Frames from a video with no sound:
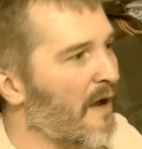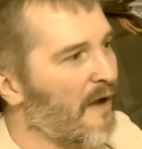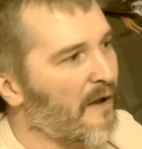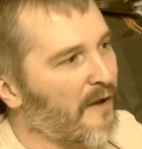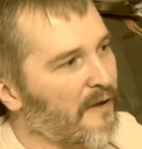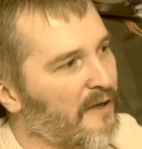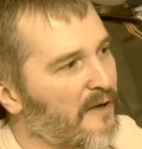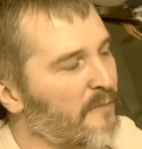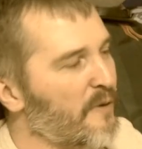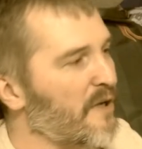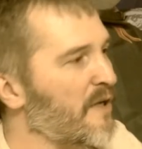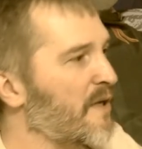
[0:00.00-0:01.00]
Uh, could
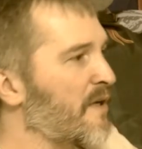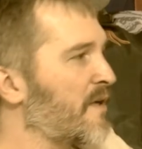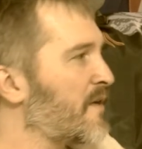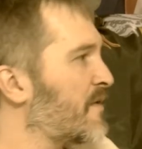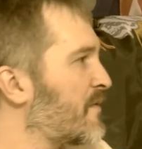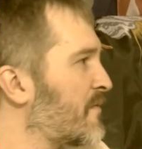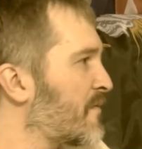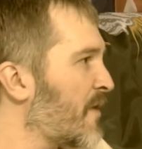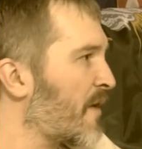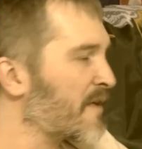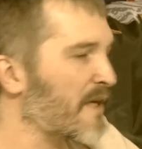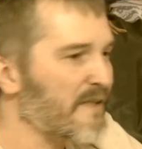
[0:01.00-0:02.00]
it be,
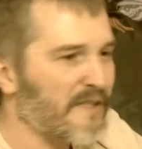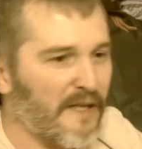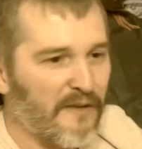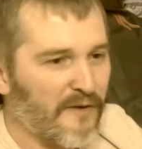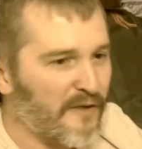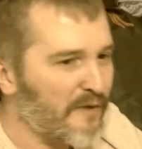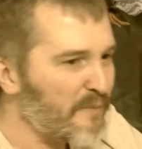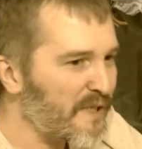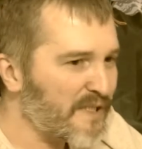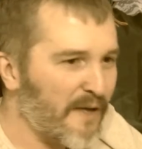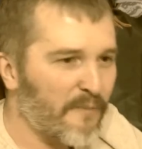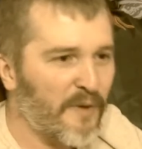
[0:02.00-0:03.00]
I dare say there could
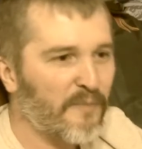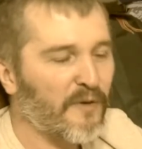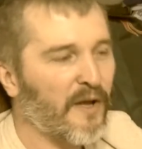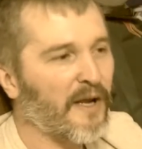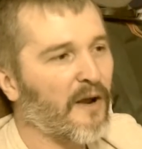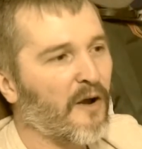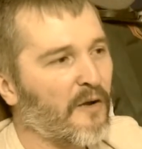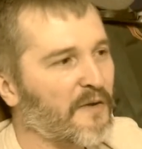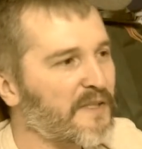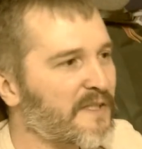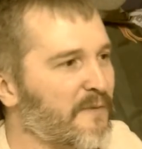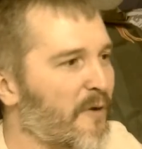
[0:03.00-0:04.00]
be some people like,
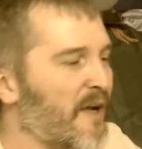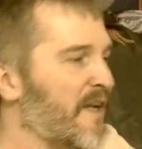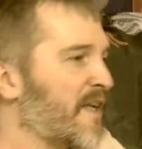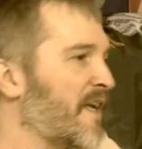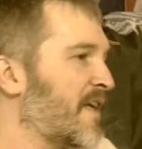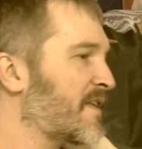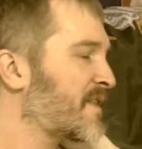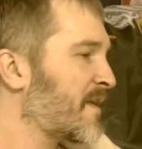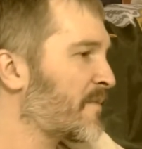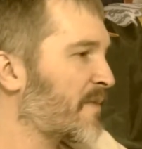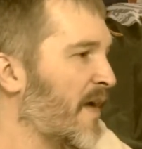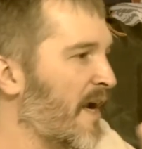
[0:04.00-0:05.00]
oh, this is a way to get
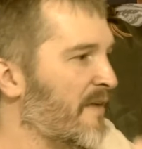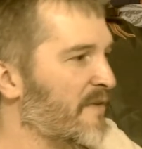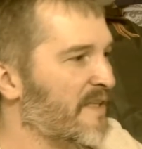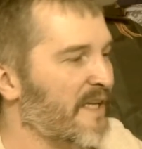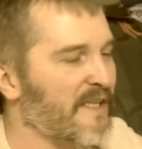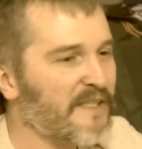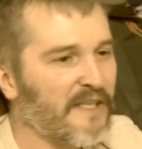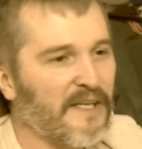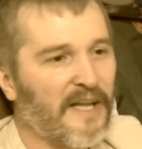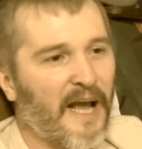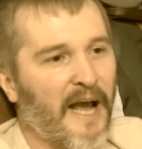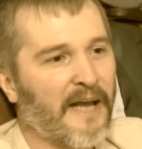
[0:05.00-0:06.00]
some kind of
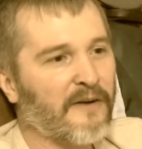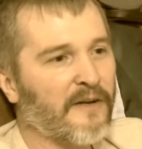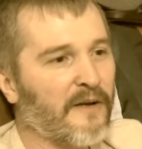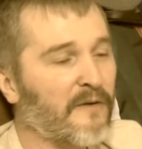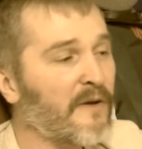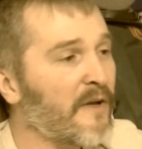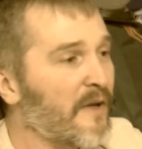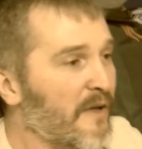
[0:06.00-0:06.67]
attention. I don't know.